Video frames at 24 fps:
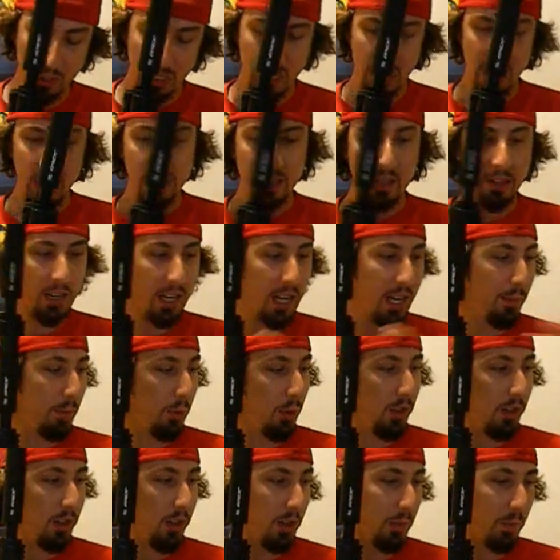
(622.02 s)
So, you
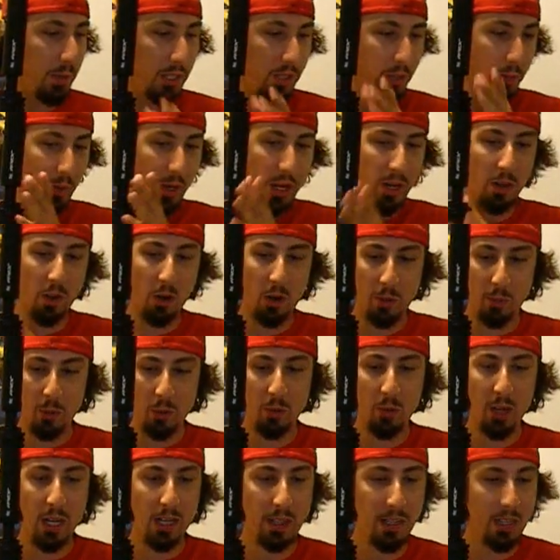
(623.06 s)
got to put another piece of rail
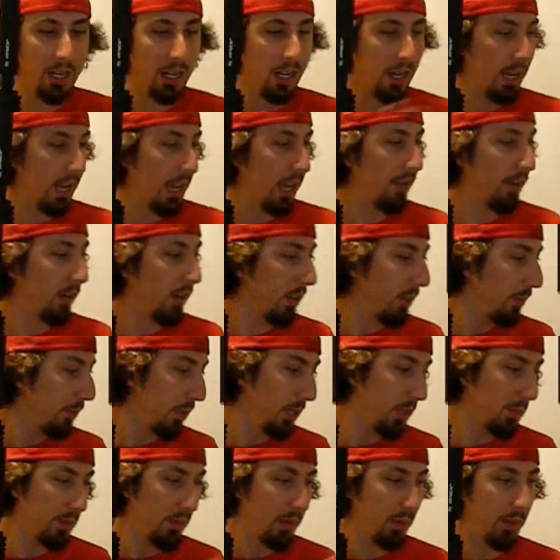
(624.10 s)
armor right there. I have
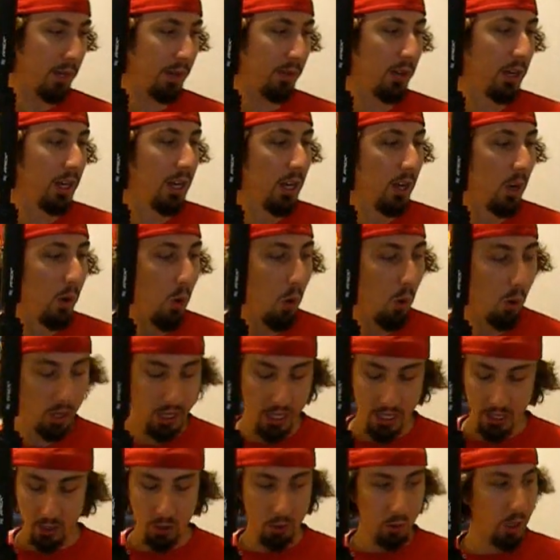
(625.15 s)
another piece, but whatever.
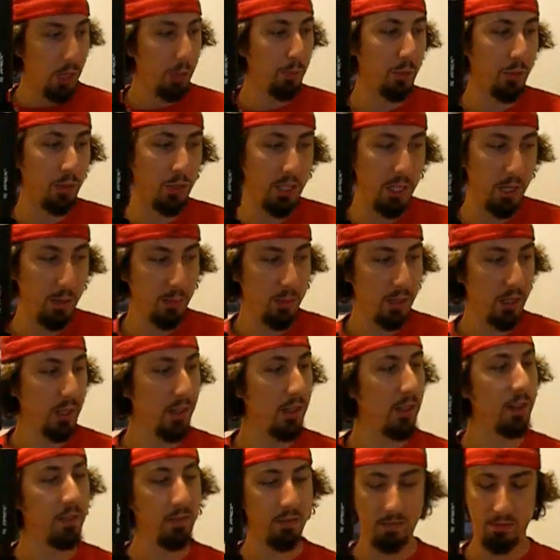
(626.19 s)
Or get a grip or
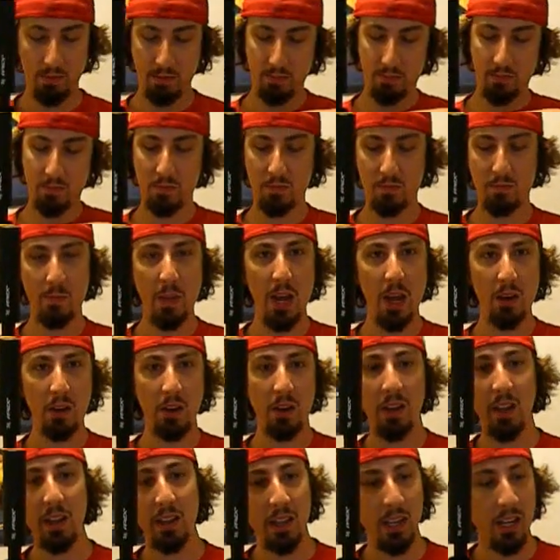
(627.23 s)
something,
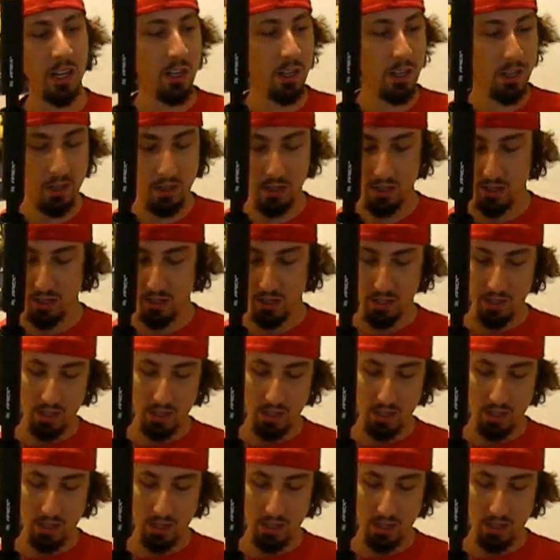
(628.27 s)
mount it on there,